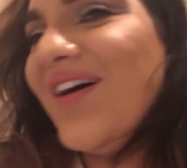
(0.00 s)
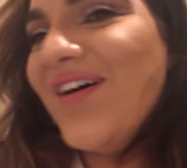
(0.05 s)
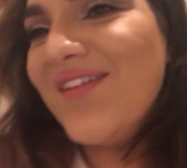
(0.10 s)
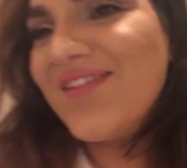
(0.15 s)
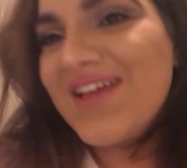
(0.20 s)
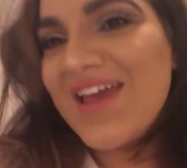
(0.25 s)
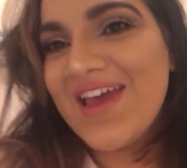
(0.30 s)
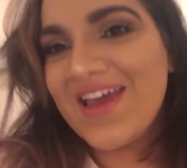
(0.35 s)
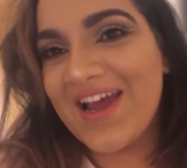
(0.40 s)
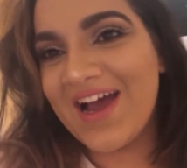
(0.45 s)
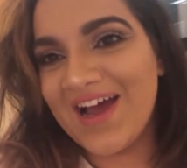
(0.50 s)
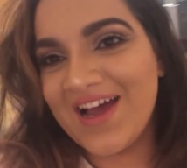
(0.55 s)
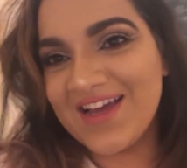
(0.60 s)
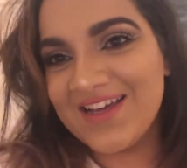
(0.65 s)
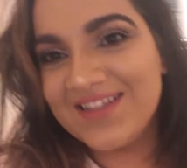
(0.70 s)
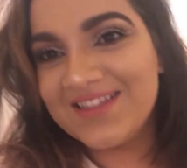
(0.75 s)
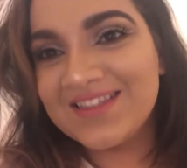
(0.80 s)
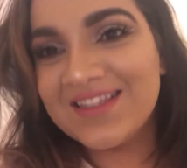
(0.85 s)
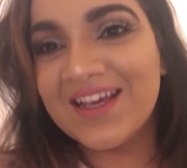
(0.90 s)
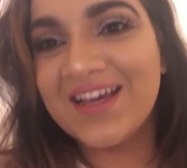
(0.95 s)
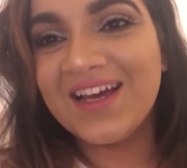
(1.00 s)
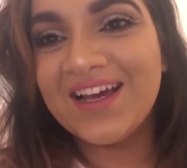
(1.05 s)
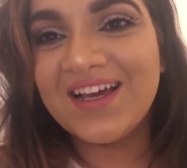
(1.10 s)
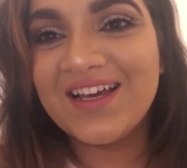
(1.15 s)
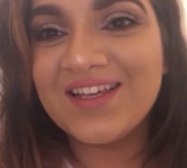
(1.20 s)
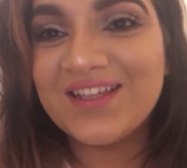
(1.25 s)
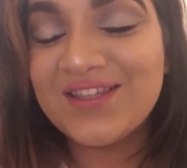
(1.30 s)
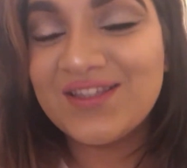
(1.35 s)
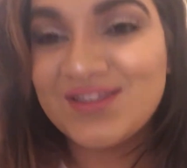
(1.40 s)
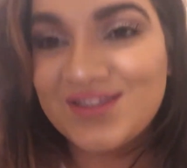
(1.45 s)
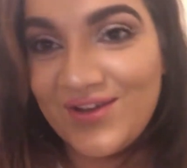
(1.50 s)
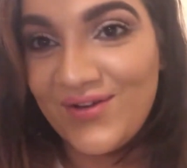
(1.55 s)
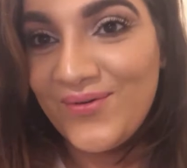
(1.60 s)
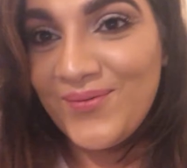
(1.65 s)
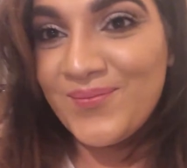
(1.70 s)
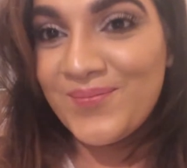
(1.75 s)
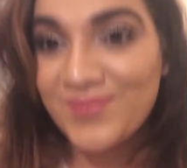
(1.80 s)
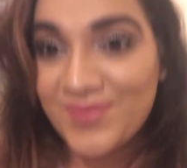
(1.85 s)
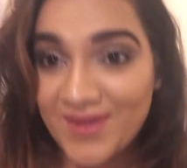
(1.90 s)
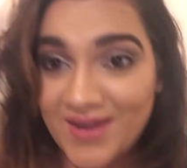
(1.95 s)
Okay guys, so
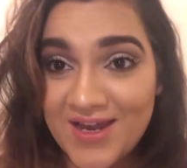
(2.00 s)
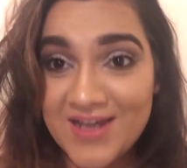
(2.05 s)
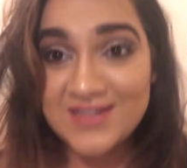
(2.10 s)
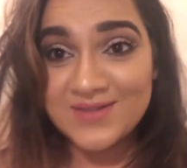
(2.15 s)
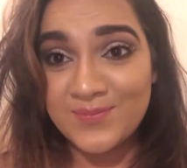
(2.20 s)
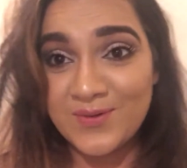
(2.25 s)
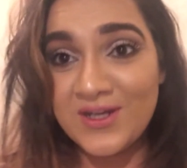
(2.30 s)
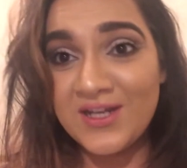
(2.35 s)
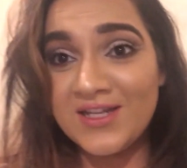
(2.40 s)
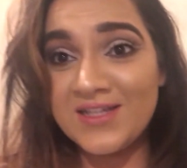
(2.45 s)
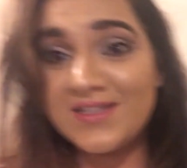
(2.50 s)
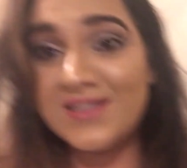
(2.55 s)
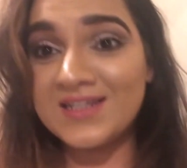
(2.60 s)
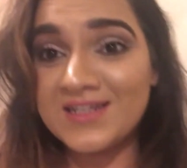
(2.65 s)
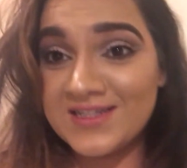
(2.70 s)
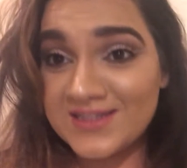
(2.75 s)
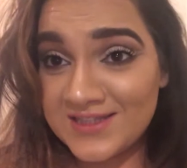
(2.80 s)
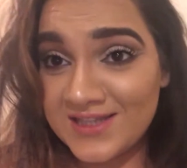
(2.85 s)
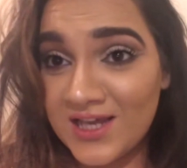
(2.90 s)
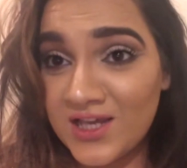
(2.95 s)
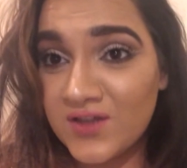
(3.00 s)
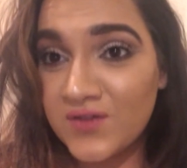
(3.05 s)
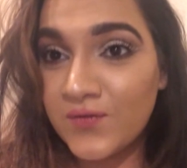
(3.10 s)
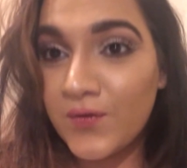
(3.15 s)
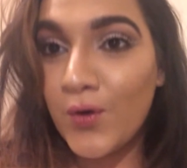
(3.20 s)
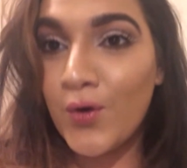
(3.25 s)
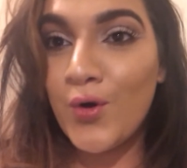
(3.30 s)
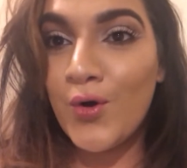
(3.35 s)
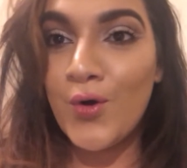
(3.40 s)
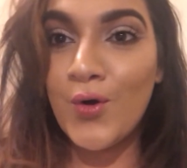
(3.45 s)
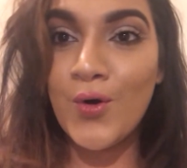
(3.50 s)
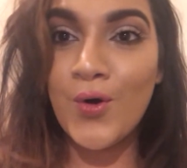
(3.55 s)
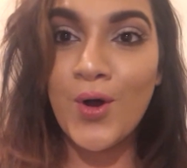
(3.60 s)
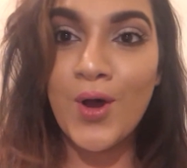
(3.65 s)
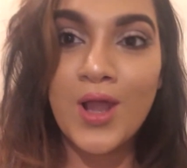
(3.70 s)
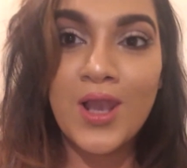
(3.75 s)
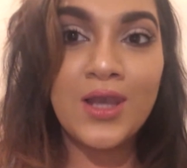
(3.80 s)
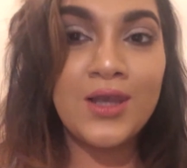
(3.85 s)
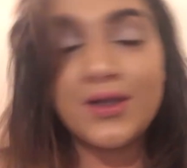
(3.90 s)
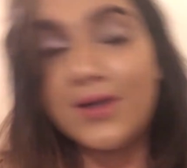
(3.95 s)
it's been a successful
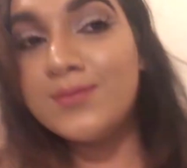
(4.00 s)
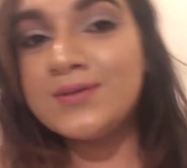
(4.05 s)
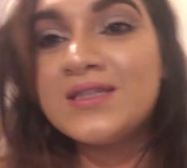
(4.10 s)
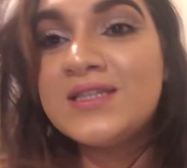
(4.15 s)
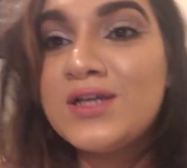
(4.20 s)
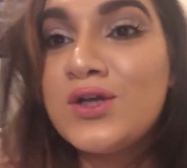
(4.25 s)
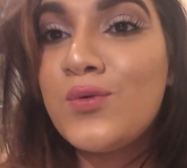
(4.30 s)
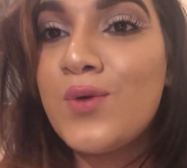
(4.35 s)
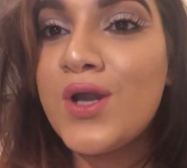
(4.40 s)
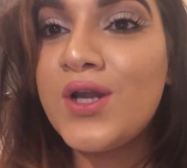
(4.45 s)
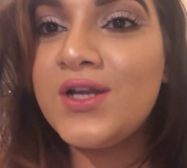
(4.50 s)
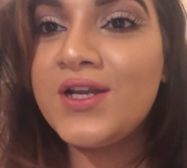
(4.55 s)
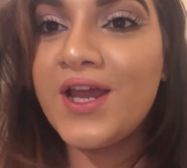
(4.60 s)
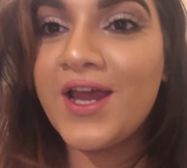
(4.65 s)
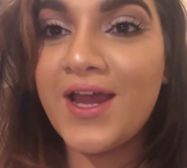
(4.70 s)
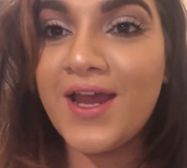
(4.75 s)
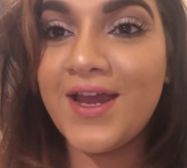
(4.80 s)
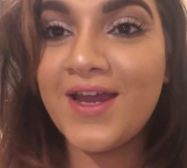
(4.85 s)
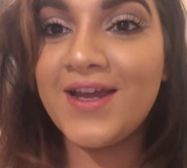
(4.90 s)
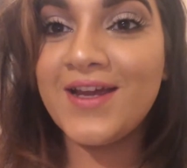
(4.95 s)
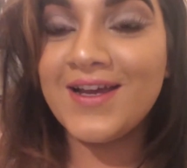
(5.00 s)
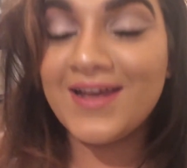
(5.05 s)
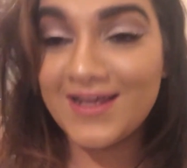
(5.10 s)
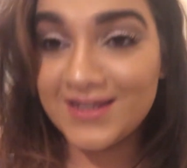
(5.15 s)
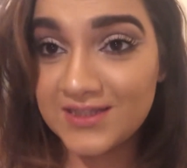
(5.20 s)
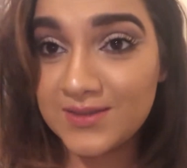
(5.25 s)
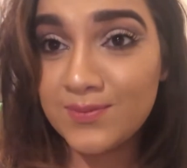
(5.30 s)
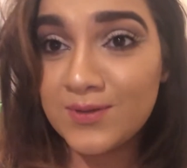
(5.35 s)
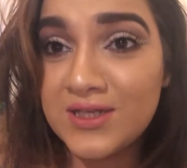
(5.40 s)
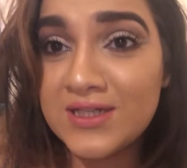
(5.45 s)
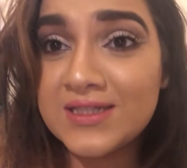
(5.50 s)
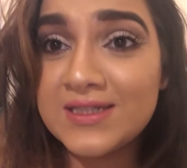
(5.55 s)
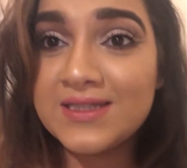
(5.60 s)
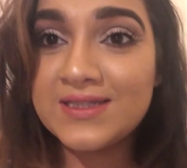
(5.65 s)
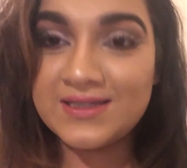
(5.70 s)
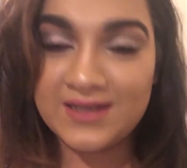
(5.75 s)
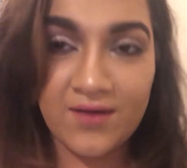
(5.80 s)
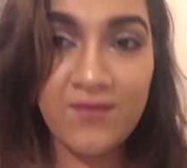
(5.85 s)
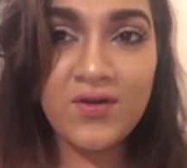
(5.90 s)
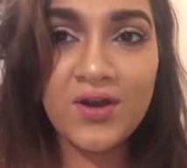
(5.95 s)
lipstick wearing day. It's been
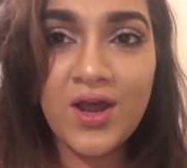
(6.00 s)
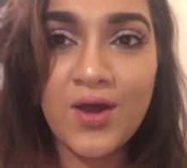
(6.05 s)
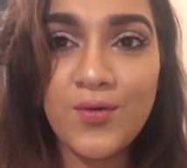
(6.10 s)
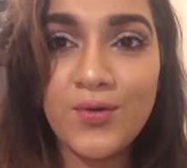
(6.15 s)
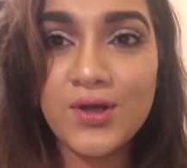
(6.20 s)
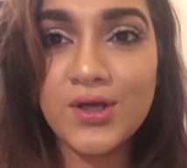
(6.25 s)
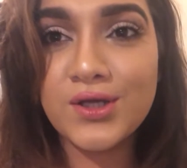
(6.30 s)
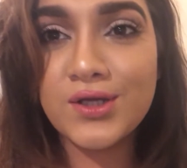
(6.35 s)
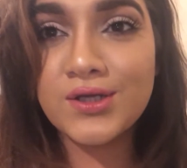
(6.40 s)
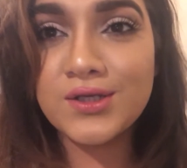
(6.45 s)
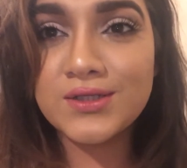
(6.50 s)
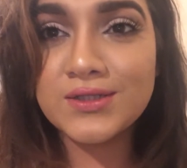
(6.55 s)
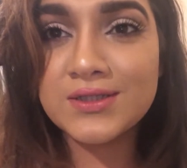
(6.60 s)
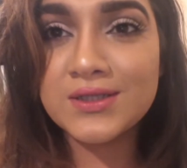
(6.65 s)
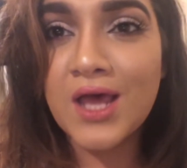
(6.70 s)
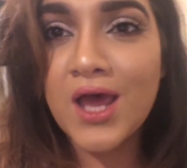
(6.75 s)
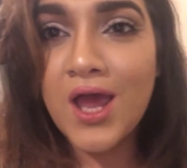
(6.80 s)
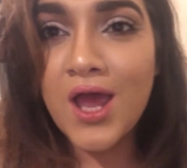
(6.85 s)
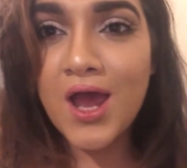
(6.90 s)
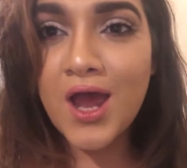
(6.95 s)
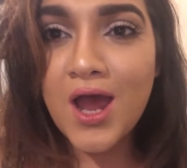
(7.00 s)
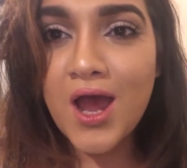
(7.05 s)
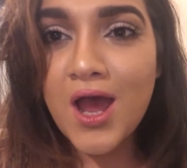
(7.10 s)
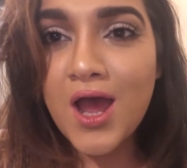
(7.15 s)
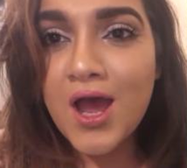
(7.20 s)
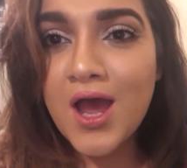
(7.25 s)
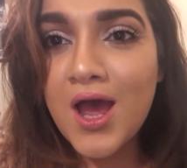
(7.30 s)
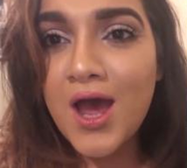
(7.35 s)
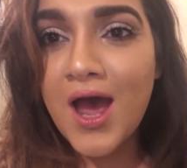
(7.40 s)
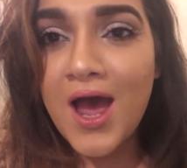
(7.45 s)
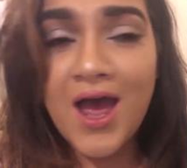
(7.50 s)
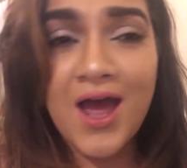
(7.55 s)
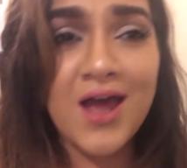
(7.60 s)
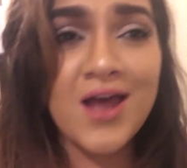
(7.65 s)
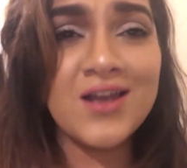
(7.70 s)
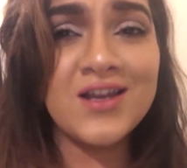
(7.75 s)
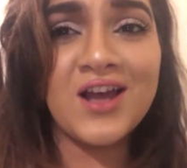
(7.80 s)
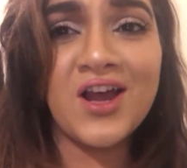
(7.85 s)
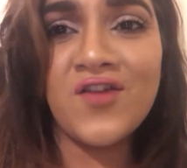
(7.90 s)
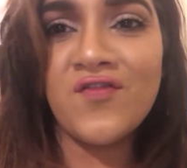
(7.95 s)
7 hours
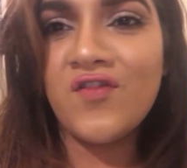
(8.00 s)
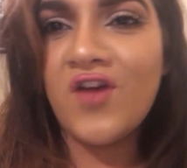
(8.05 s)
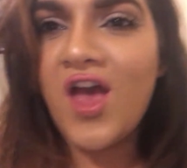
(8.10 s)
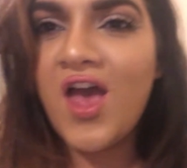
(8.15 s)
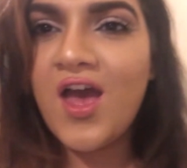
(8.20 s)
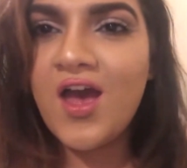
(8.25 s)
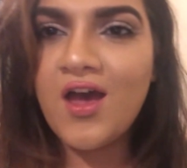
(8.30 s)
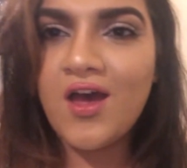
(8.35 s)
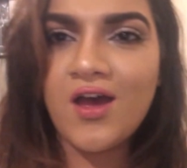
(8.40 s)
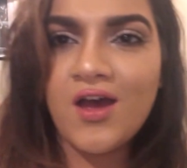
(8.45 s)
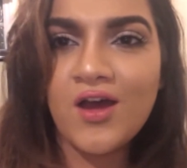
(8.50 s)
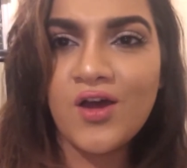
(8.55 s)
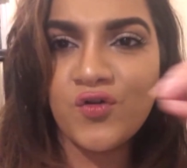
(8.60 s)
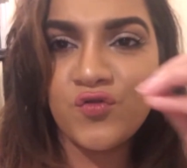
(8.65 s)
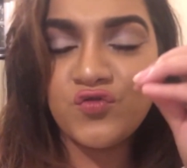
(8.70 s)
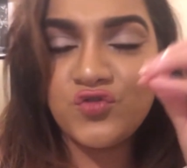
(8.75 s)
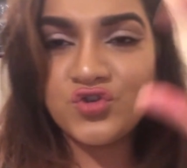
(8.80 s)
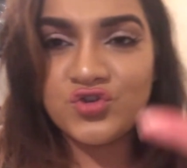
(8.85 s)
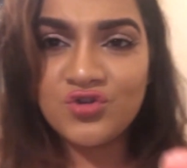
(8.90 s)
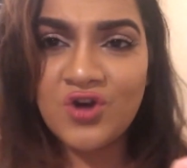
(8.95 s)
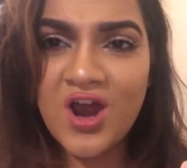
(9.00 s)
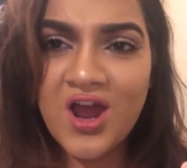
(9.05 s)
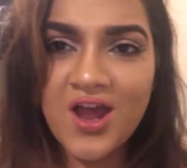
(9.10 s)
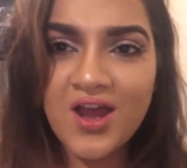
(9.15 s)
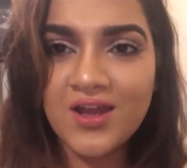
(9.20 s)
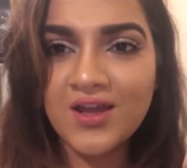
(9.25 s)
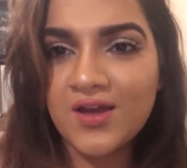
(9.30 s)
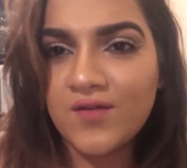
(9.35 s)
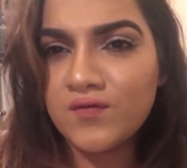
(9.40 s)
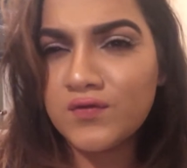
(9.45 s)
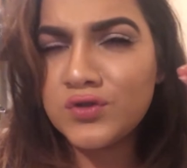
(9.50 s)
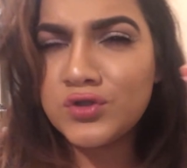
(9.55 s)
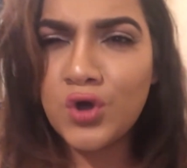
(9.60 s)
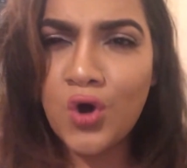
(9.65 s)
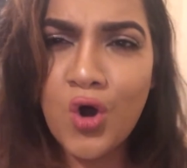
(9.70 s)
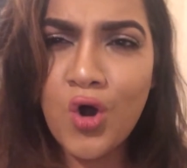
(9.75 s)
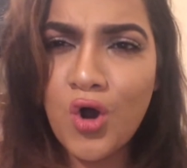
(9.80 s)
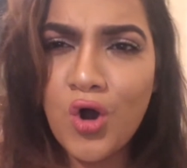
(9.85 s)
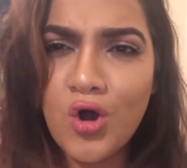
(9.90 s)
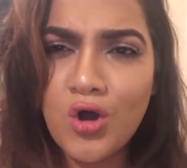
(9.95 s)
and I've ate, I've drank, I've
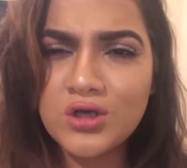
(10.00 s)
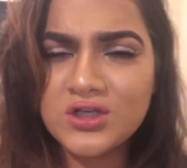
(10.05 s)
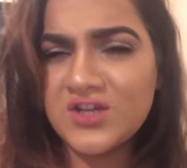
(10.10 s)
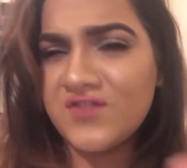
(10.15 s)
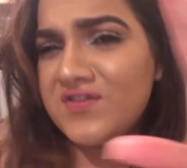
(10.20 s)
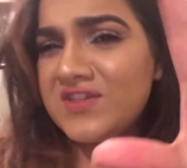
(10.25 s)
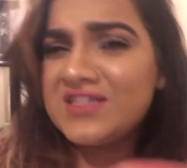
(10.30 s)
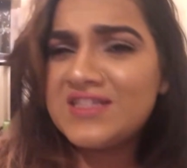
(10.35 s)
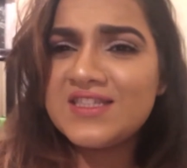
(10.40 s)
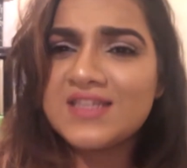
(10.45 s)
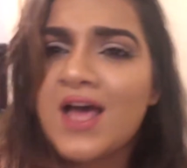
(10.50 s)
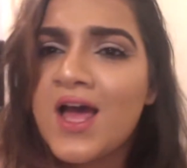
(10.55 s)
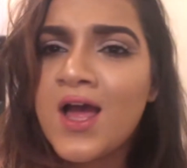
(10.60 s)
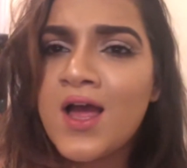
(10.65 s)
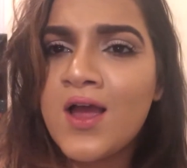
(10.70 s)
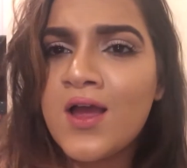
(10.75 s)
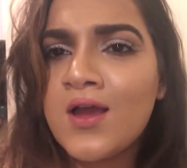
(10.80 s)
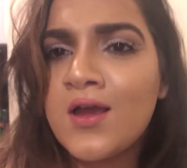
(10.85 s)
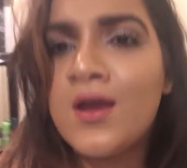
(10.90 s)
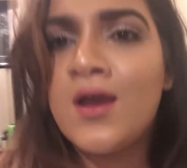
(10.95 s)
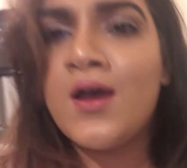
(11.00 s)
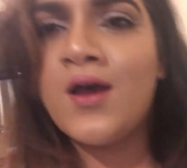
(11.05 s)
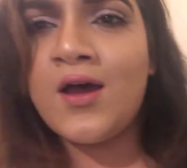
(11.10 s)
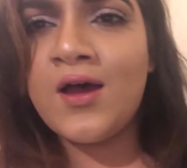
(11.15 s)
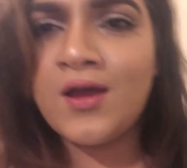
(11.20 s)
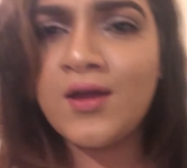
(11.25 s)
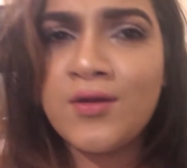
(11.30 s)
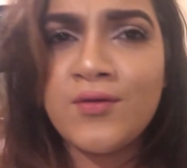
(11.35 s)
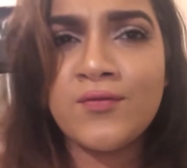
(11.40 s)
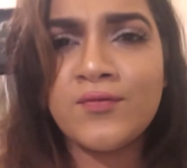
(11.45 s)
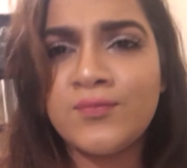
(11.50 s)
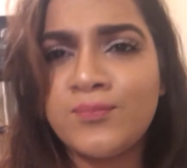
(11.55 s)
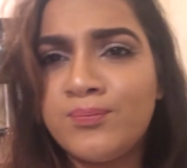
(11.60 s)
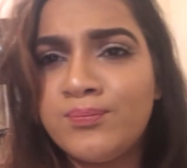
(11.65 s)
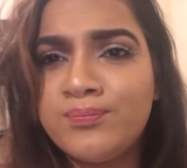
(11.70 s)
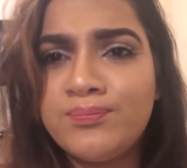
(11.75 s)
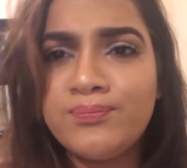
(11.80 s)
talked, I've sang, I've